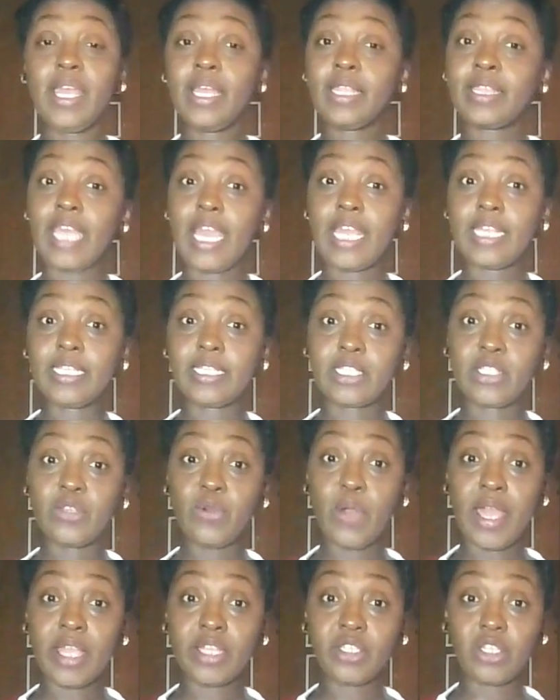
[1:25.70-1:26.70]
thanks to
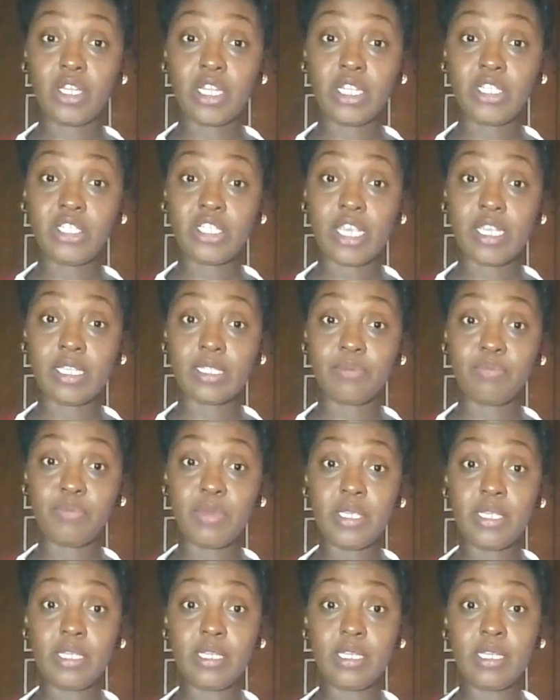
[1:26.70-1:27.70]
Angela
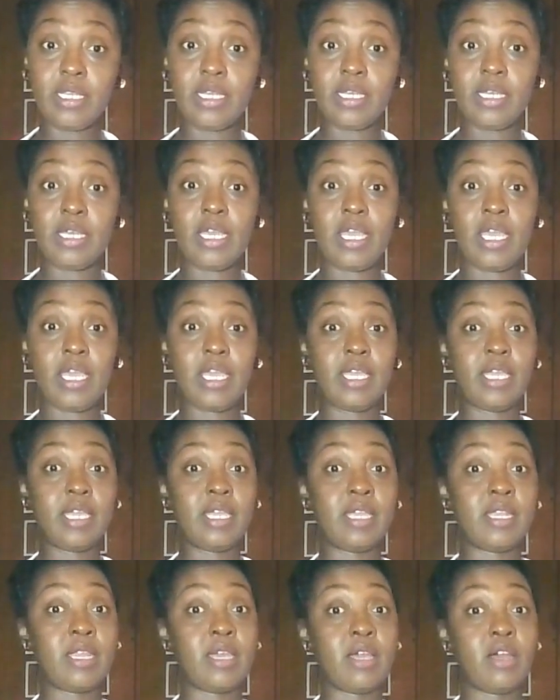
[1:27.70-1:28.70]
Jasmina
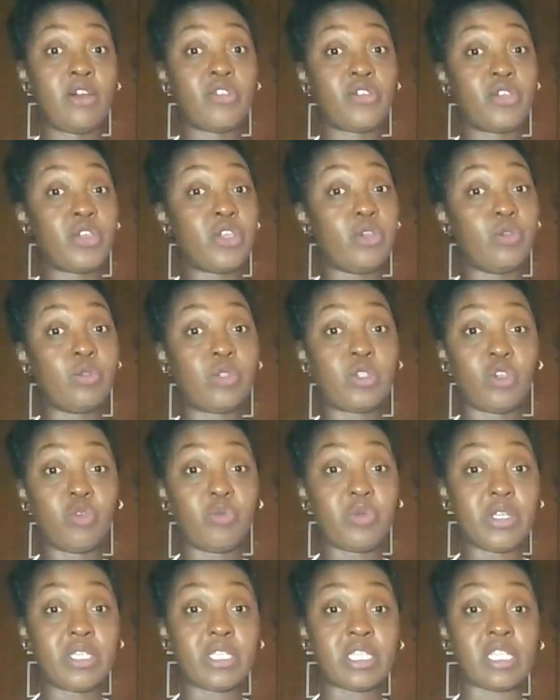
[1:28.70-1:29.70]
and other
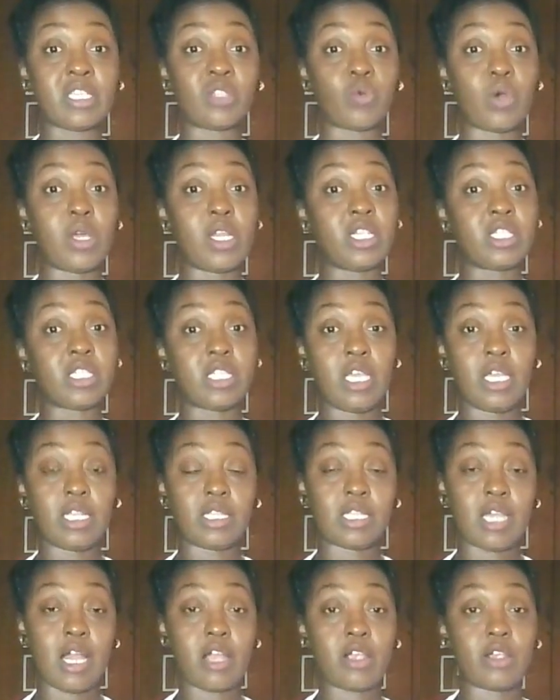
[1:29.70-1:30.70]
YouTubers as well as
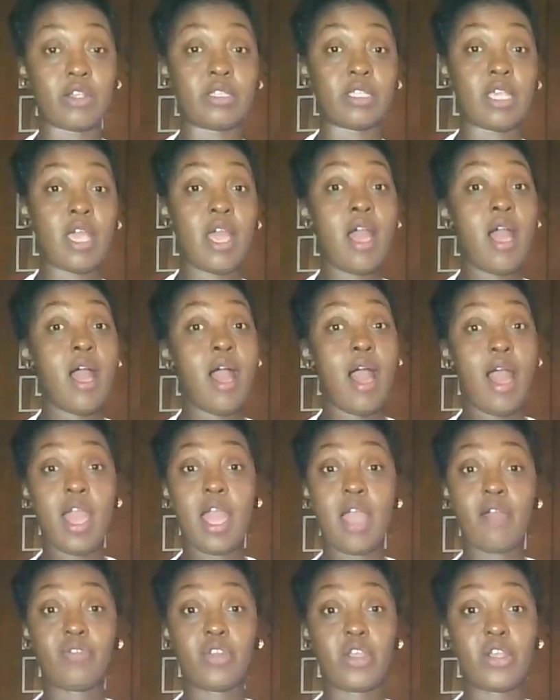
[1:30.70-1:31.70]
TikTokers, I
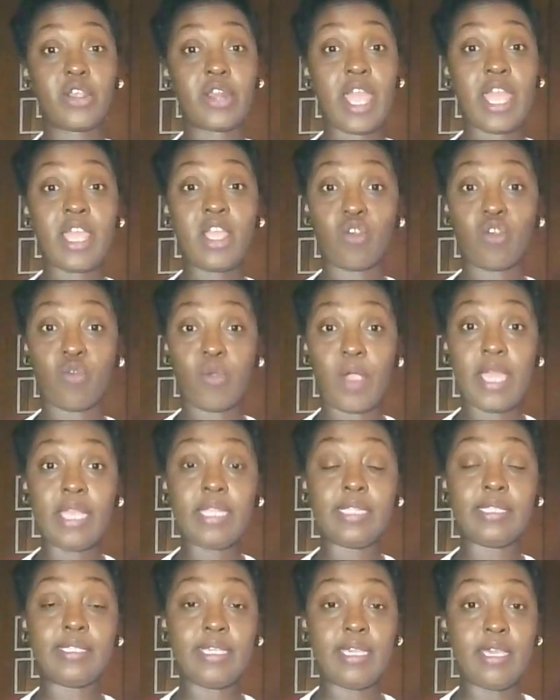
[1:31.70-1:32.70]
have learned a
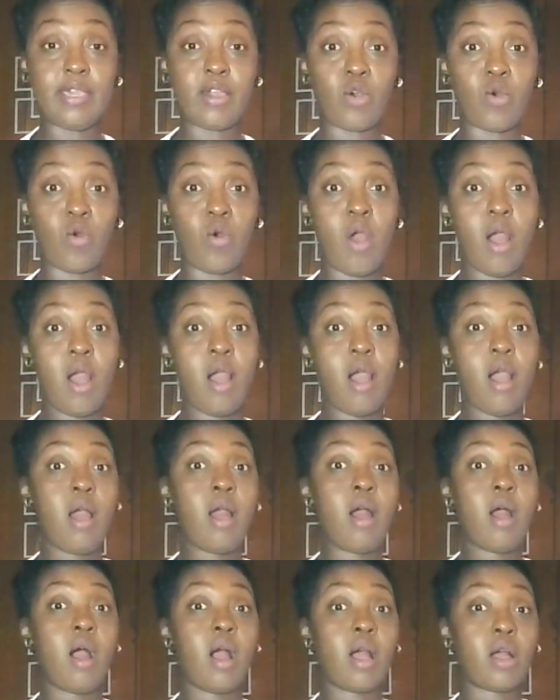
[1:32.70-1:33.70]
great deal
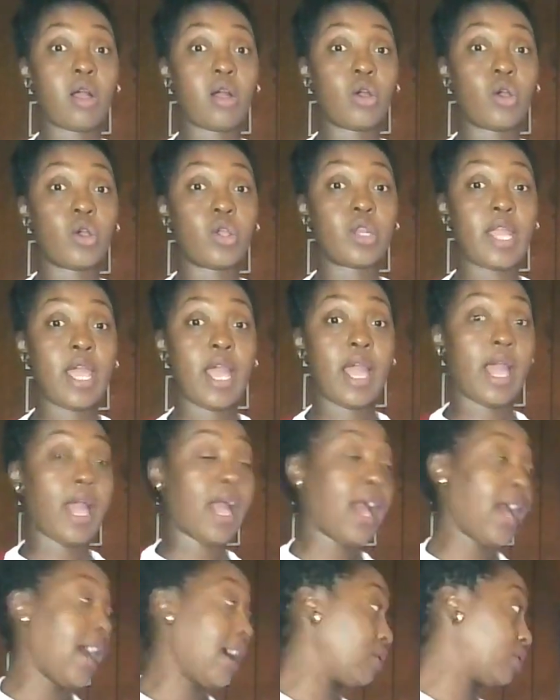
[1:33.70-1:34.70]
on
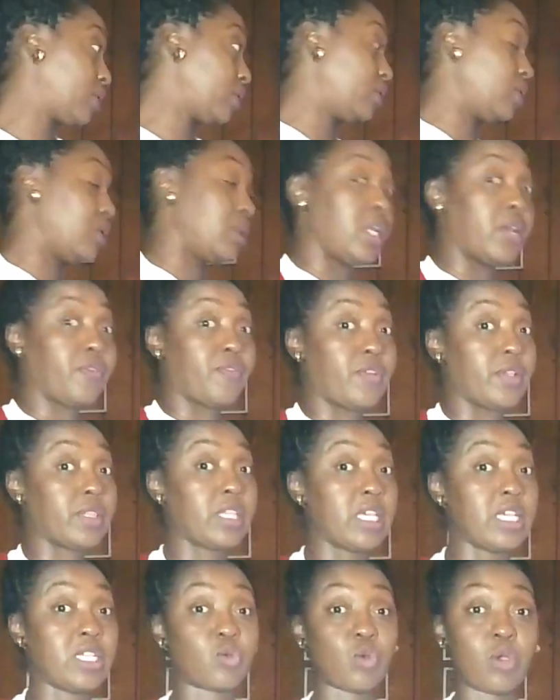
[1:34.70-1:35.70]
how to do different
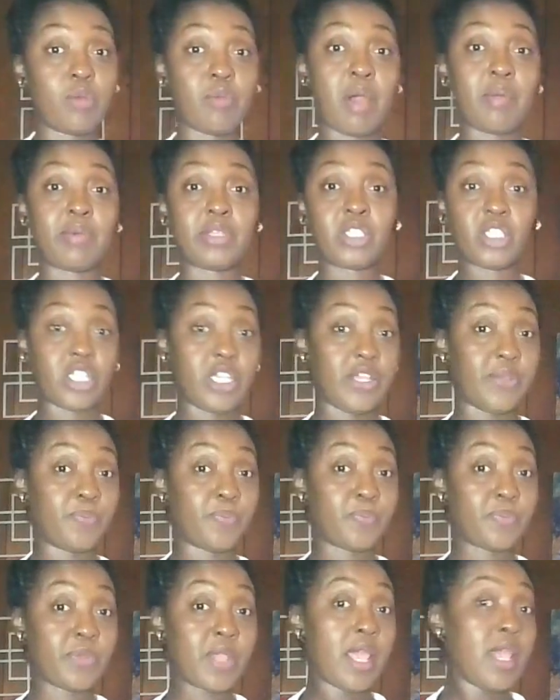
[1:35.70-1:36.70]
things with my machine.
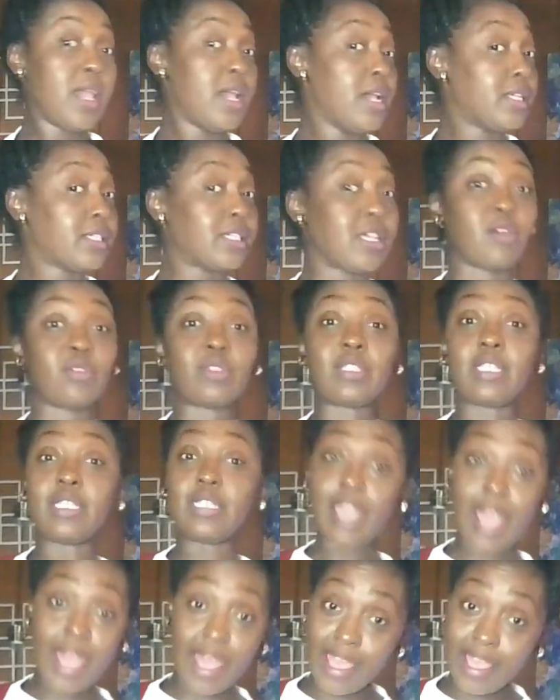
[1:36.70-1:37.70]
So
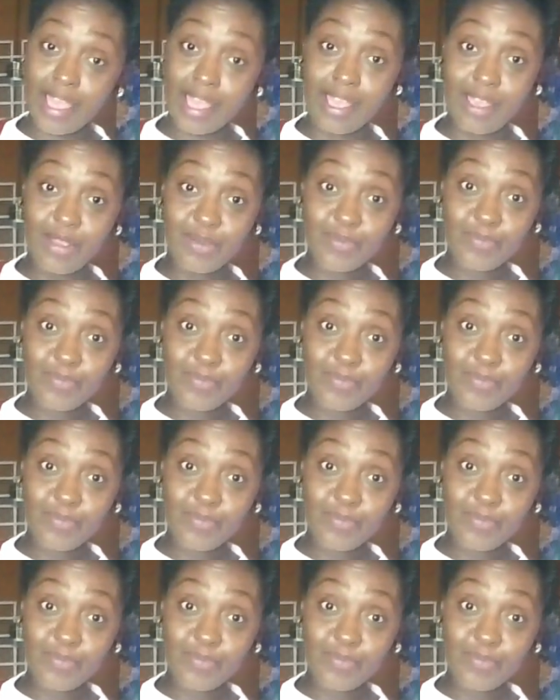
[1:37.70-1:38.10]
today,